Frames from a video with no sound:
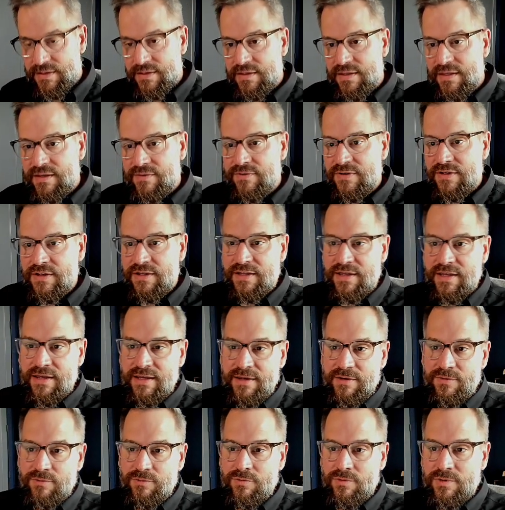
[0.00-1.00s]
Give it
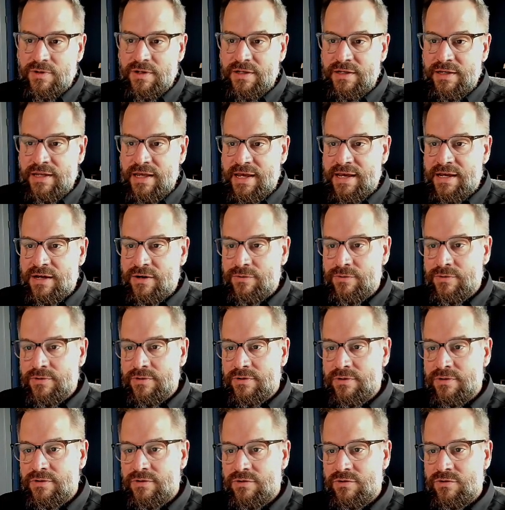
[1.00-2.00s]
a 1
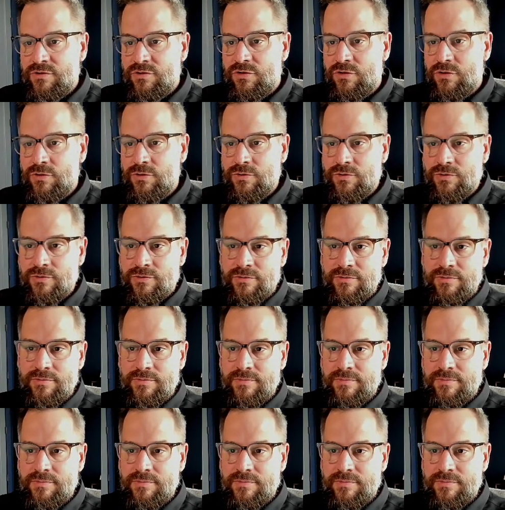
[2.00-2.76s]
hour total.